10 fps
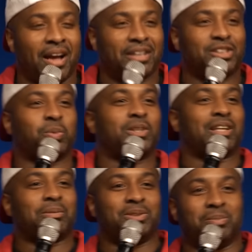Had to
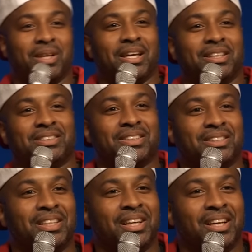switch up some things.
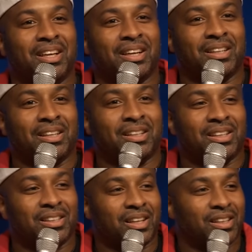Just
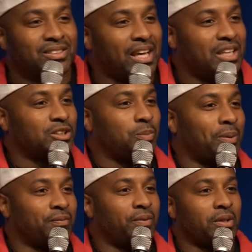dated
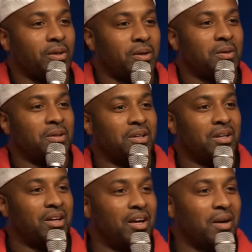this Bigfoot girl.
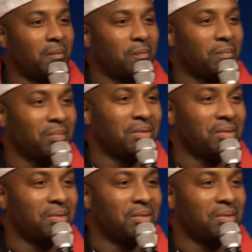Um,